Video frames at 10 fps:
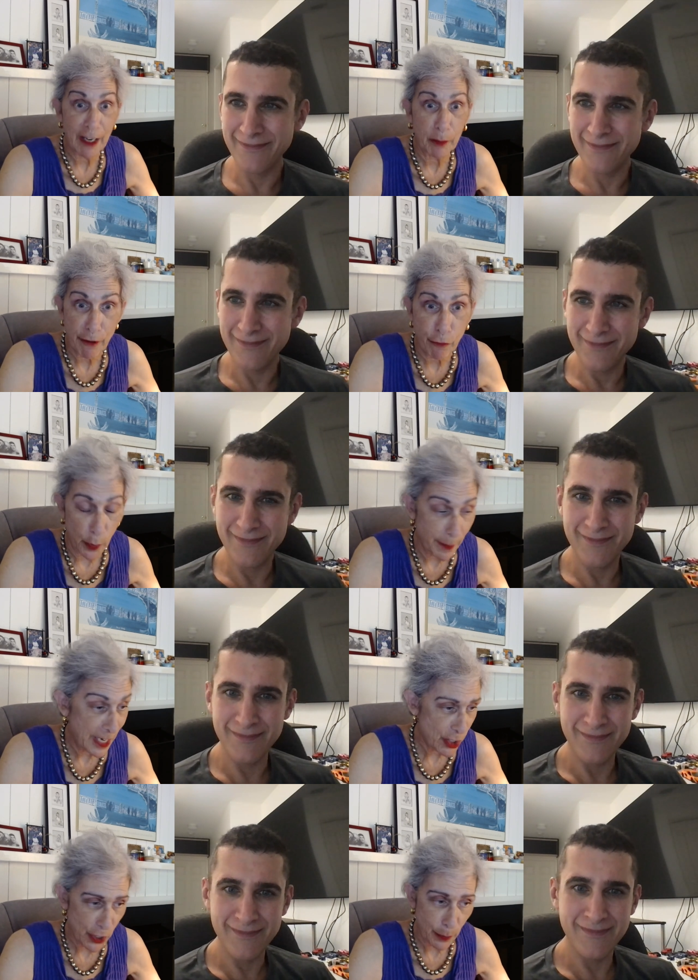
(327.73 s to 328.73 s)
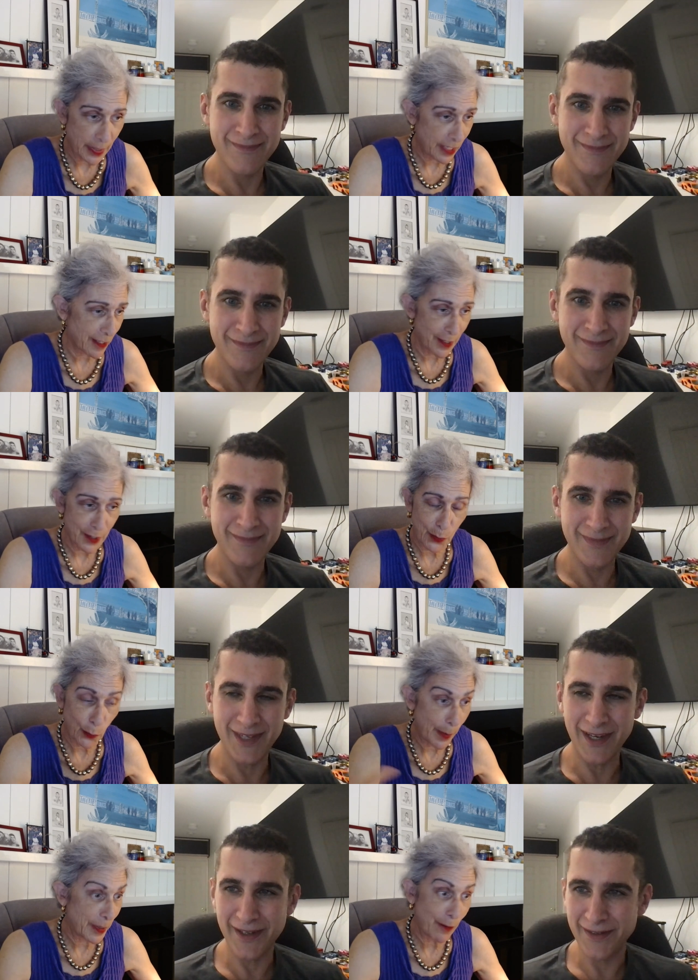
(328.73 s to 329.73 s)
Speaker 1: family formation, because
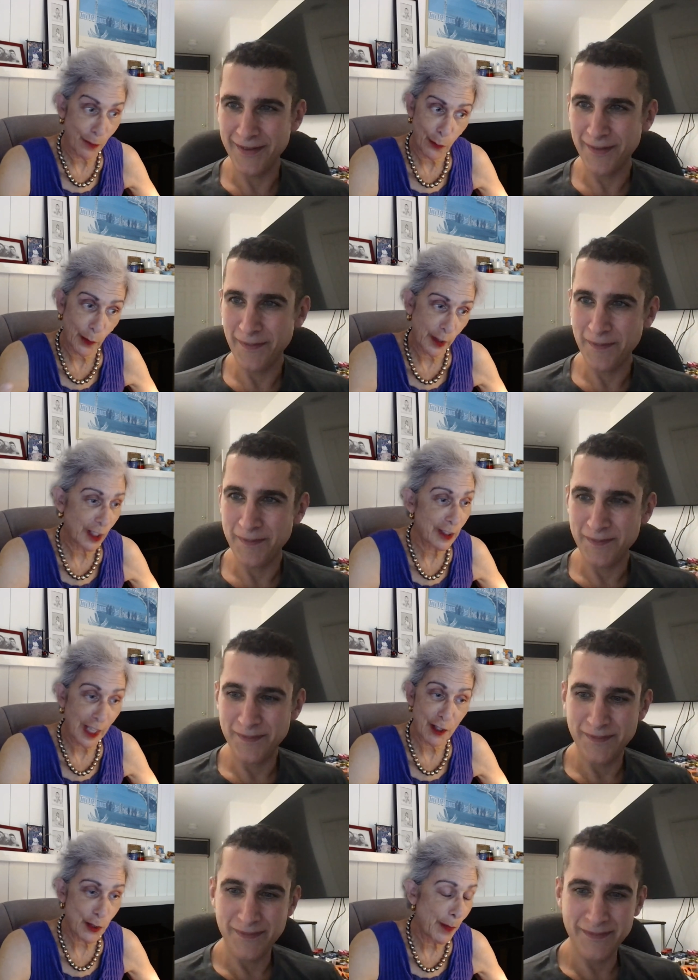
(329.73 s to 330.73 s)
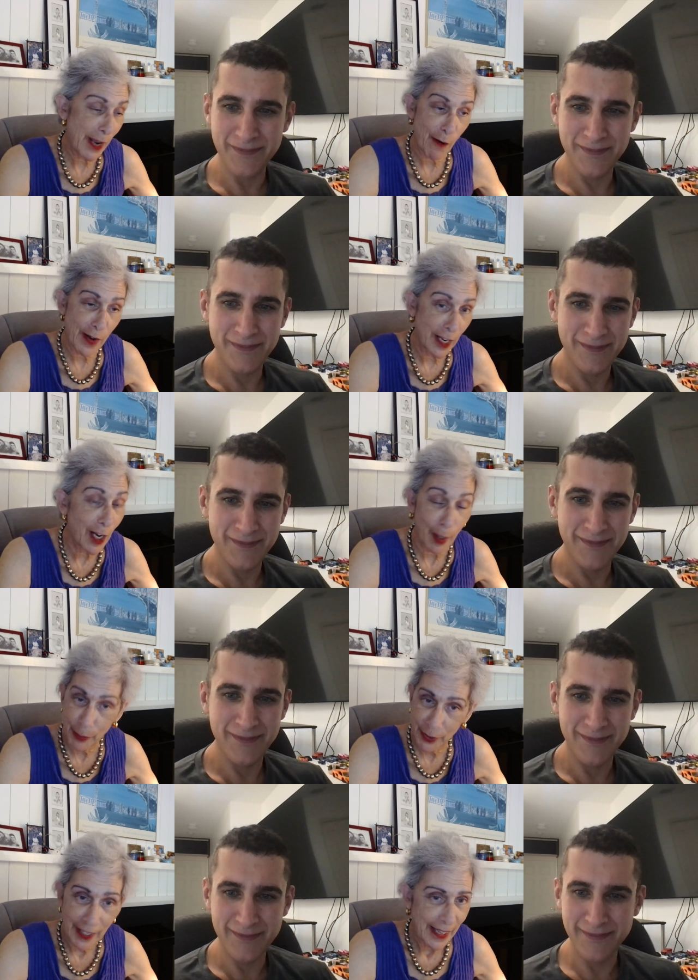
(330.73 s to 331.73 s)
women really like to marry
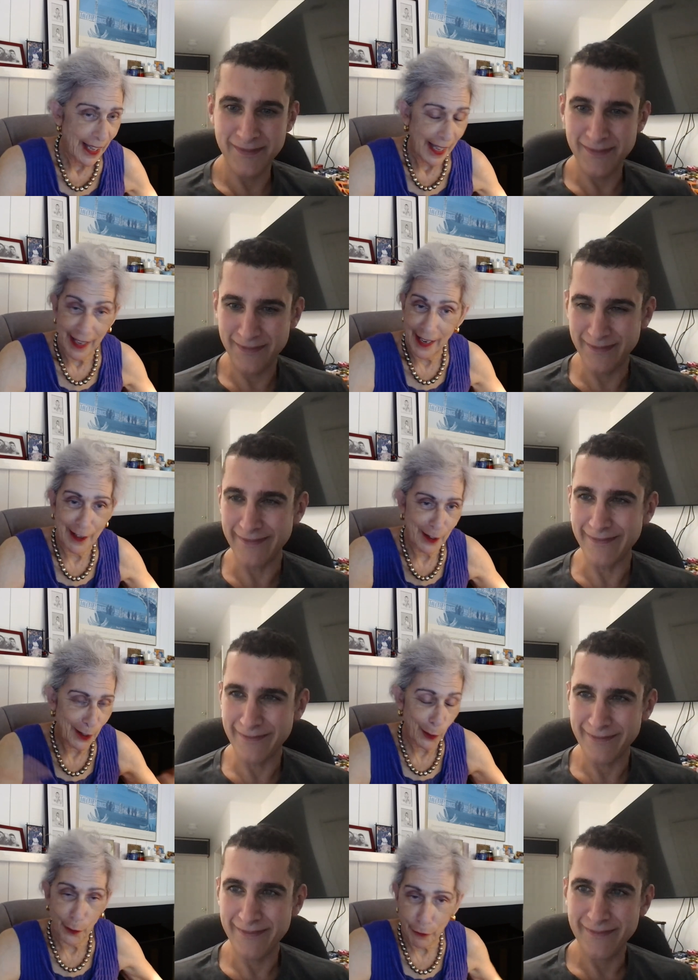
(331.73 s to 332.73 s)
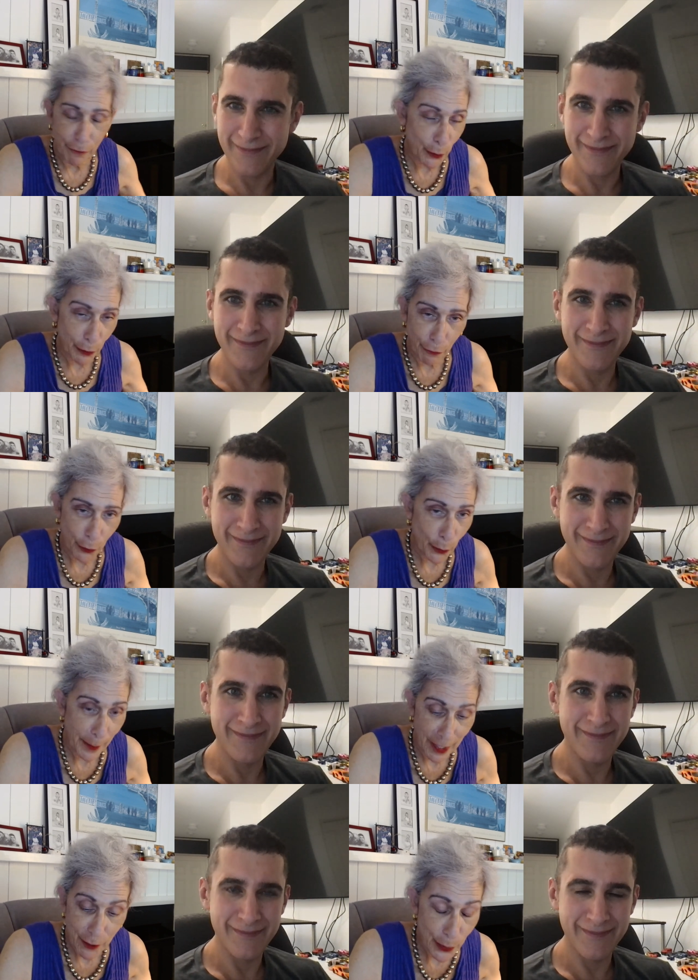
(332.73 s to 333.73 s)
up and there are fewer
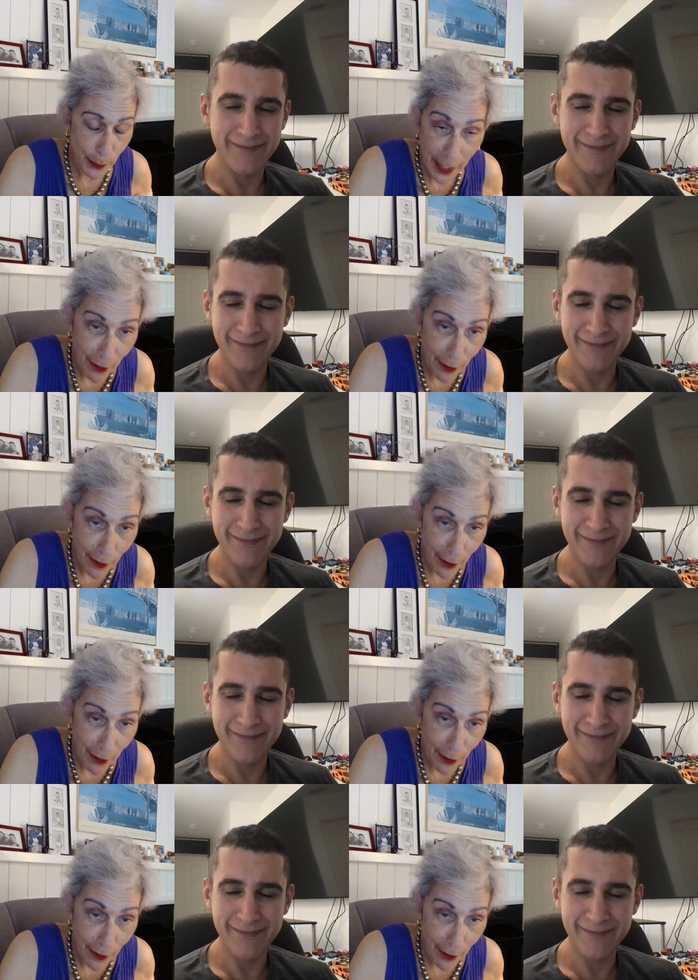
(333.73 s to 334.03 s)
fewer men to